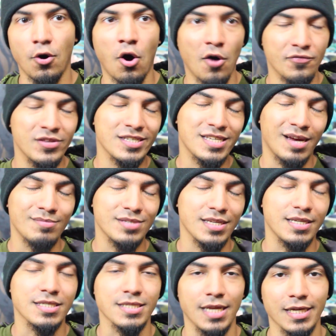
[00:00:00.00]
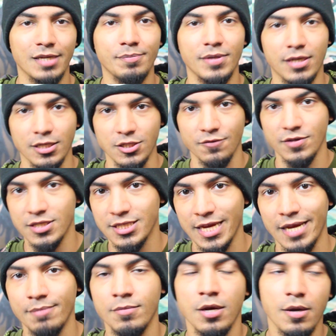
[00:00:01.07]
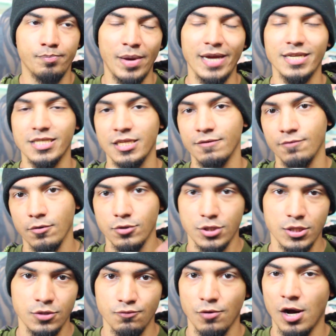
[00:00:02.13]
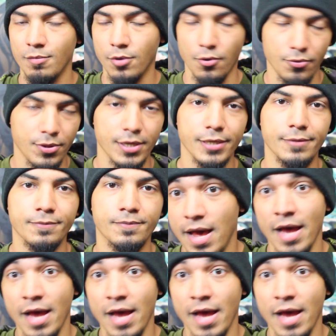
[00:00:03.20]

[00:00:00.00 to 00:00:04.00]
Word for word: oftentimes they dislike it because of the same Banksy versus Robbo thing.